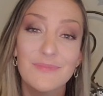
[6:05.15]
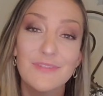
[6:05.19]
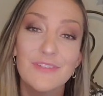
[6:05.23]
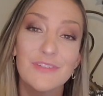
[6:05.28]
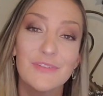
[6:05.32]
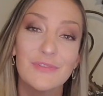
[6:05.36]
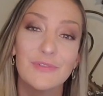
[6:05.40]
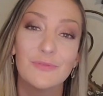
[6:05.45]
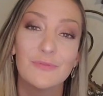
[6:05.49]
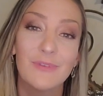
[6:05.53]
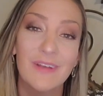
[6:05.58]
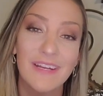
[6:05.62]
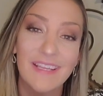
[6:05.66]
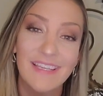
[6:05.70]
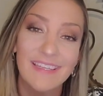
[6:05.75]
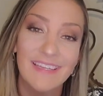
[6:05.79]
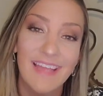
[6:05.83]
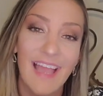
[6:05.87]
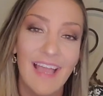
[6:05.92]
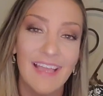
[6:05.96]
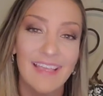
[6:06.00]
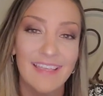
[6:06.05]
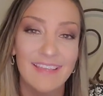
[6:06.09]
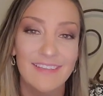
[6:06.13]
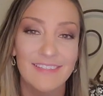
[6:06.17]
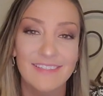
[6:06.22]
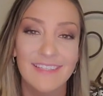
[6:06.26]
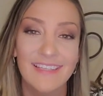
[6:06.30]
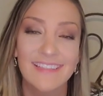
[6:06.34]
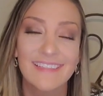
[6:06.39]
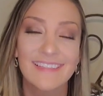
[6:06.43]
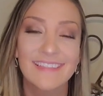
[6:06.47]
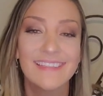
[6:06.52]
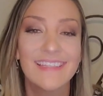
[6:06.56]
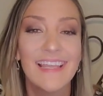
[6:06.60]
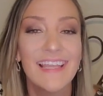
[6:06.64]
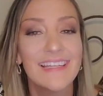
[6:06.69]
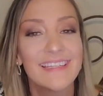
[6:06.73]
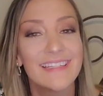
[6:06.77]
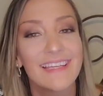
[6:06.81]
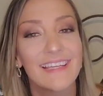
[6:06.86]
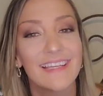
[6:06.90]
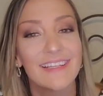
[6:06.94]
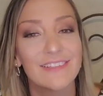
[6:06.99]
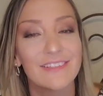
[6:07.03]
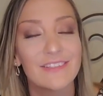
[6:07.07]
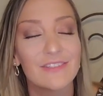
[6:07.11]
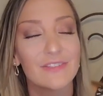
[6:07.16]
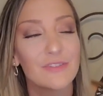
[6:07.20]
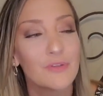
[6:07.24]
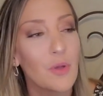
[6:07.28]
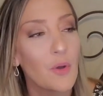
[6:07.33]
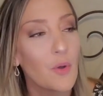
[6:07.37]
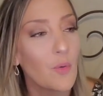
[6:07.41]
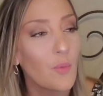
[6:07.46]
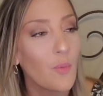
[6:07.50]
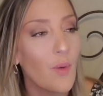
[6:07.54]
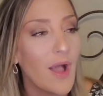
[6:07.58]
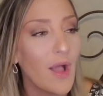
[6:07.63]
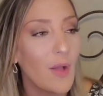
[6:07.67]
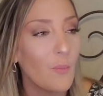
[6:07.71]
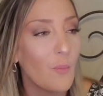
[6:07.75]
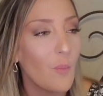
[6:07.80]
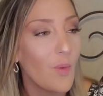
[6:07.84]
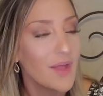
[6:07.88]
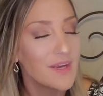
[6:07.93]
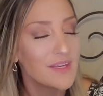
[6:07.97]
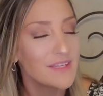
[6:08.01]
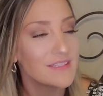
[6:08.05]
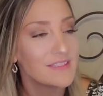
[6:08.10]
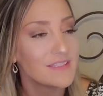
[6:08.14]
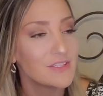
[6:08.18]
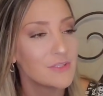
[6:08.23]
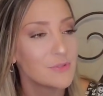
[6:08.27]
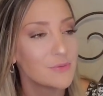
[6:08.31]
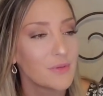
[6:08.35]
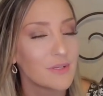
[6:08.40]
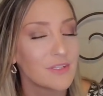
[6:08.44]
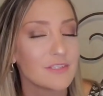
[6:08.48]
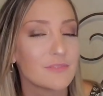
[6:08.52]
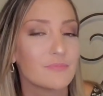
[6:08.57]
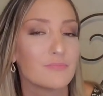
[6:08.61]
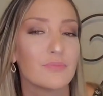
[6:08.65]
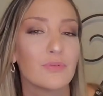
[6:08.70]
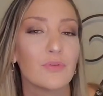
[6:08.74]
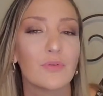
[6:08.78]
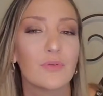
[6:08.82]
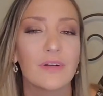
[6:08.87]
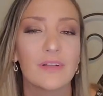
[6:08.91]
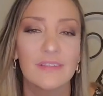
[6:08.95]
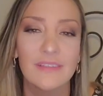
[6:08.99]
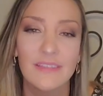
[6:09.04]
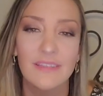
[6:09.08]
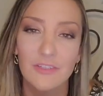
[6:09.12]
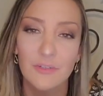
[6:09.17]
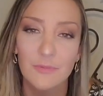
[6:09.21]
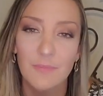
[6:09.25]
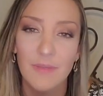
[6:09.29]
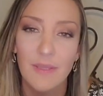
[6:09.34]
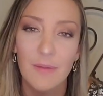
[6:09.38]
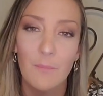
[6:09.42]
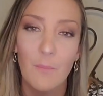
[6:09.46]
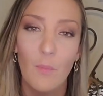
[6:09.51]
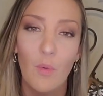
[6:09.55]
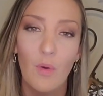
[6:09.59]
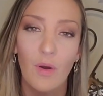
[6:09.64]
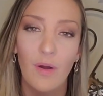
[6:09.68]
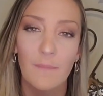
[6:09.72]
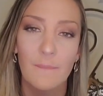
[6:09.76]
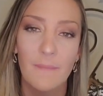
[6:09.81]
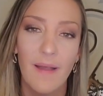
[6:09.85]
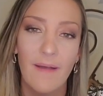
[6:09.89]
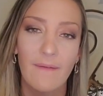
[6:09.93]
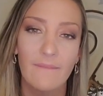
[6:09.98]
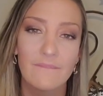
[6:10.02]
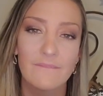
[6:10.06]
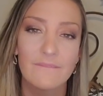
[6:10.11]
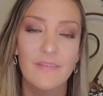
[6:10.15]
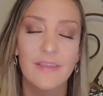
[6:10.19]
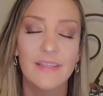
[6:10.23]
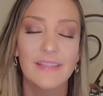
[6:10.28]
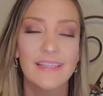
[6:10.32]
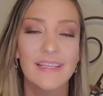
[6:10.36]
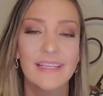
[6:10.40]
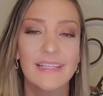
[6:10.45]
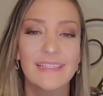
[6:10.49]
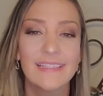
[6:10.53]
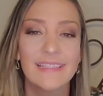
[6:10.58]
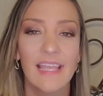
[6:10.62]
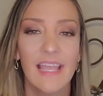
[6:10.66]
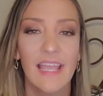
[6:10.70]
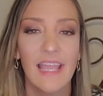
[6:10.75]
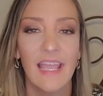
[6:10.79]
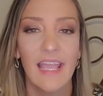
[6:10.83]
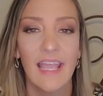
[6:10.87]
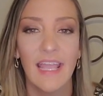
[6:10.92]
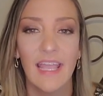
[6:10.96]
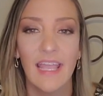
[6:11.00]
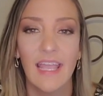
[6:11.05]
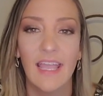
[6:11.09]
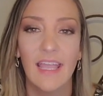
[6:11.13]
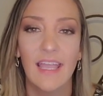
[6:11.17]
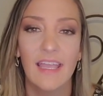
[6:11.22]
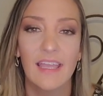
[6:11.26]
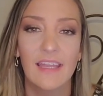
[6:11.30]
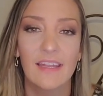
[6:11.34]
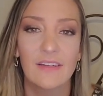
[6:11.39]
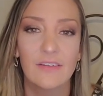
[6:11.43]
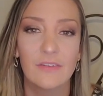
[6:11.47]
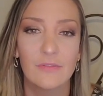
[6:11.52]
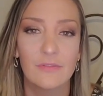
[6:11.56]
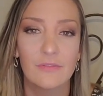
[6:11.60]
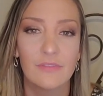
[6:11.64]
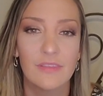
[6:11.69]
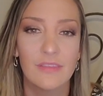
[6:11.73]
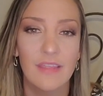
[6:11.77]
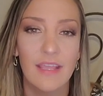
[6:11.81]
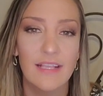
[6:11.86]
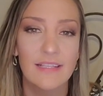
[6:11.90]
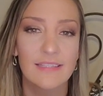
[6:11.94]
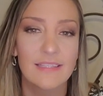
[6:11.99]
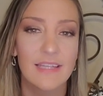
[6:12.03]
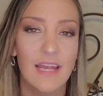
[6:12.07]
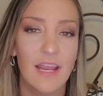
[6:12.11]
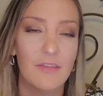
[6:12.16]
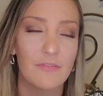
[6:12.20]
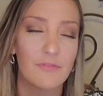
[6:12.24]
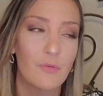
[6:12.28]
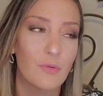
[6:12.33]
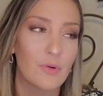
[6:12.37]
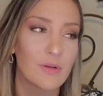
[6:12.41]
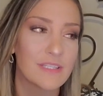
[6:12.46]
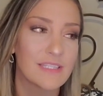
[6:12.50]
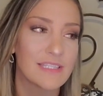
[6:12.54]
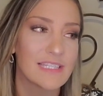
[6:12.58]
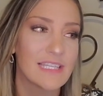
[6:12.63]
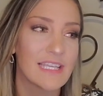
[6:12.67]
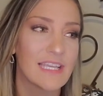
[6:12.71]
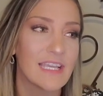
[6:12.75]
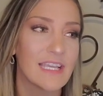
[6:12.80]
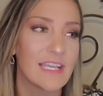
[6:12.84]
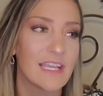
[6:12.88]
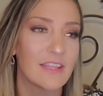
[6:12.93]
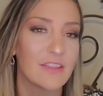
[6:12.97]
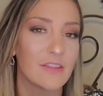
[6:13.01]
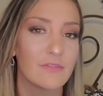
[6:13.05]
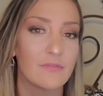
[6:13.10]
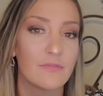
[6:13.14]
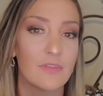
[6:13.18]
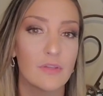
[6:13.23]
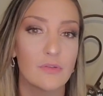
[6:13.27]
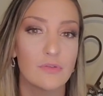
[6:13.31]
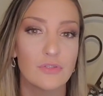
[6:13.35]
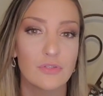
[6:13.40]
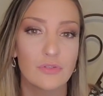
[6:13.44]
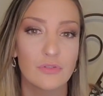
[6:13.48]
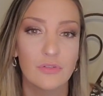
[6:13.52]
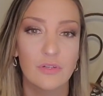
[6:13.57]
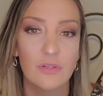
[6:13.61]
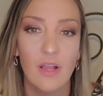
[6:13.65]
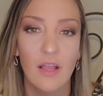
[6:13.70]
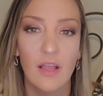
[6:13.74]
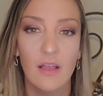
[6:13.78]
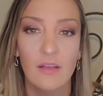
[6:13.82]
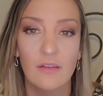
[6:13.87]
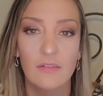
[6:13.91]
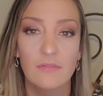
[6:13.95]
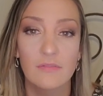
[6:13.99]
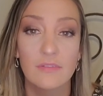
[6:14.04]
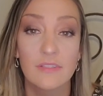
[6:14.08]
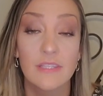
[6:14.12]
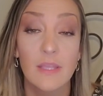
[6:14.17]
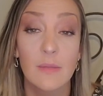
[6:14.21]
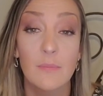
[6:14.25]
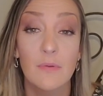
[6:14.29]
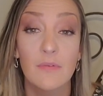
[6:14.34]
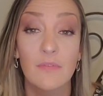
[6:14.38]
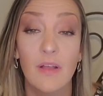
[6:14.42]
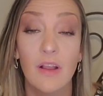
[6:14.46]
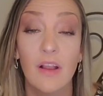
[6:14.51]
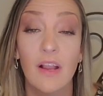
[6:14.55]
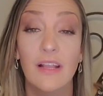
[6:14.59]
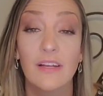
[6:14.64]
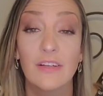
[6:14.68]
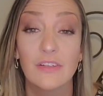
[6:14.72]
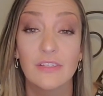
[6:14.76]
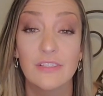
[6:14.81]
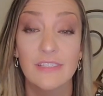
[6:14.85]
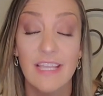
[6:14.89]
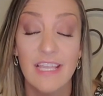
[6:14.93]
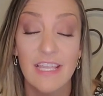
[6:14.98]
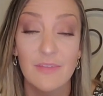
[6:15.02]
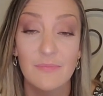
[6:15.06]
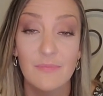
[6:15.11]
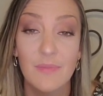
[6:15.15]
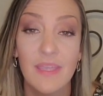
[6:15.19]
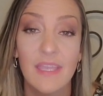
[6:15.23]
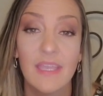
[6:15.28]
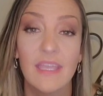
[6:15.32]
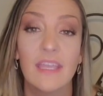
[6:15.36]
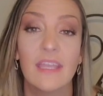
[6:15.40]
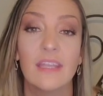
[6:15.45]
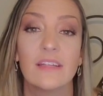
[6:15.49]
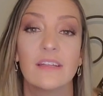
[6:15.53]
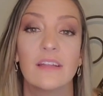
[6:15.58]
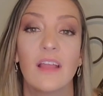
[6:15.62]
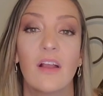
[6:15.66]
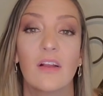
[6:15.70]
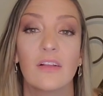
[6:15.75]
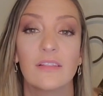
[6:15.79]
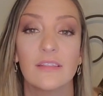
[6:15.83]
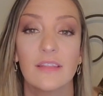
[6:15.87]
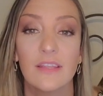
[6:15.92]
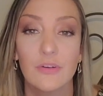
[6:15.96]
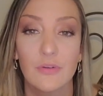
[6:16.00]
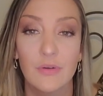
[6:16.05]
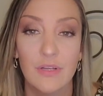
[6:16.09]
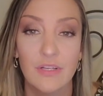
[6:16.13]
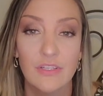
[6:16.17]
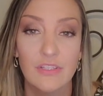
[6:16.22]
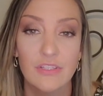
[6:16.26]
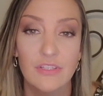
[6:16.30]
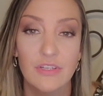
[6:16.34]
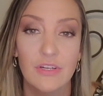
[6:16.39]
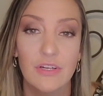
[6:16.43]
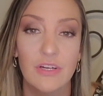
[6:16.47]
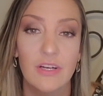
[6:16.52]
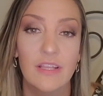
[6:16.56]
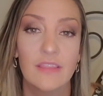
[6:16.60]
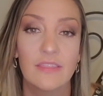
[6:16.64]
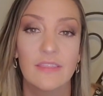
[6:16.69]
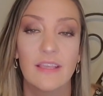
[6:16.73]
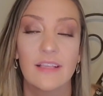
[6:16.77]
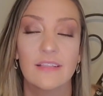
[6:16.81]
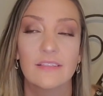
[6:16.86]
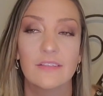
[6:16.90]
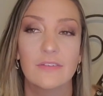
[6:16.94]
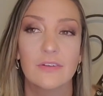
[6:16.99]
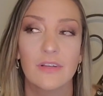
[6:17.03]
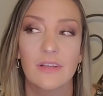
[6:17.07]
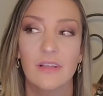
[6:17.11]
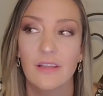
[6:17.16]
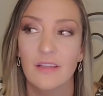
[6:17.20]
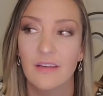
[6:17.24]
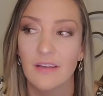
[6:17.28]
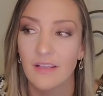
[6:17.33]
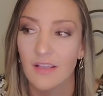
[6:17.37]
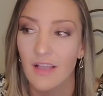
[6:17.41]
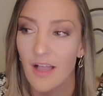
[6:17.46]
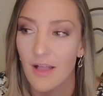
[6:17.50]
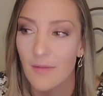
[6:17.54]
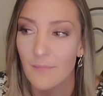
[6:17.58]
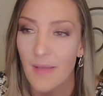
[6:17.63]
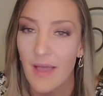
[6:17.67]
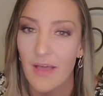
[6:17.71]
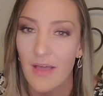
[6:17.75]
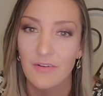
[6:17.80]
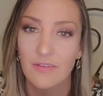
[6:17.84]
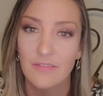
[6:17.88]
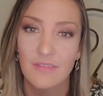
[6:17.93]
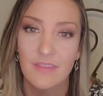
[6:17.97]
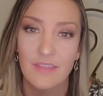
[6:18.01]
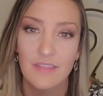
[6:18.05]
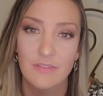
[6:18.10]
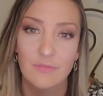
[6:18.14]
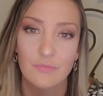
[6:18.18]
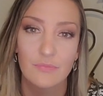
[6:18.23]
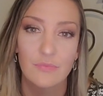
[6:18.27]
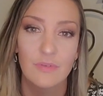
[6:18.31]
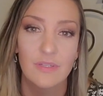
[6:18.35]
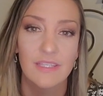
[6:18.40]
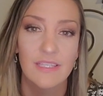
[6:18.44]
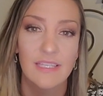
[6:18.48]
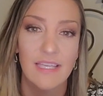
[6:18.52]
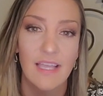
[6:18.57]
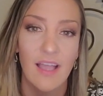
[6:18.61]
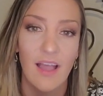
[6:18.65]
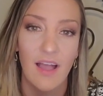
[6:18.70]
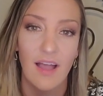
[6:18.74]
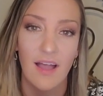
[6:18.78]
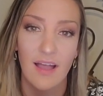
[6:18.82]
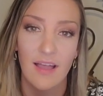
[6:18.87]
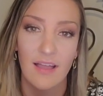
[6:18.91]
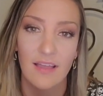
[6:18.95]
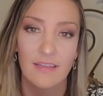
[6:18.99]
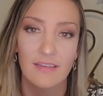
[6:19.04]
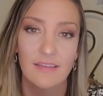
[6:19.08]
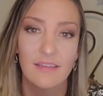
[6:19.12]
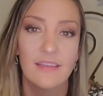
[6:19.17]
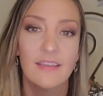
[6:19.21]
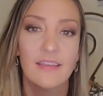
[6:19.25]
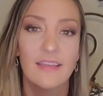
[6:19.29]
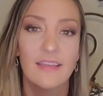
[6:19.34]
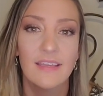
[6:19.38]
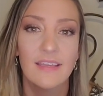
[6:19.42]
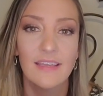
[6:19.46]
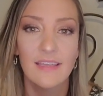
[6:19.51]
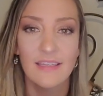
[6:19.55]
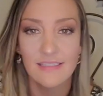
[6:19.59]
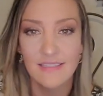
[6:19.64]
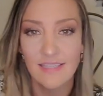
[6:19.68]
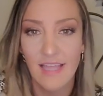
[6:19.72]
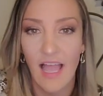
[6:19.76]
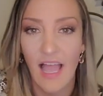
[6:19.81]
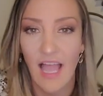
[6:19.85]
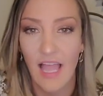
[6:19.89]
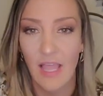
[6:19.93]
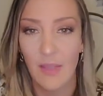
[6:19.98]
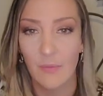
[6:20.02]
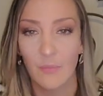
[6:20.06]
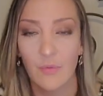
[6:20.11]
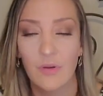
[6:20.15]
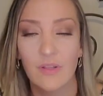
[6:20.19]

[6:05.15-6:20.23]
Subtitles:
to Running in High Heels Extended. So I wanted to explore a little bit more about villains and things that I foresee in the future of some of our entertainment and our literature and things that are going to come out of this really odd time.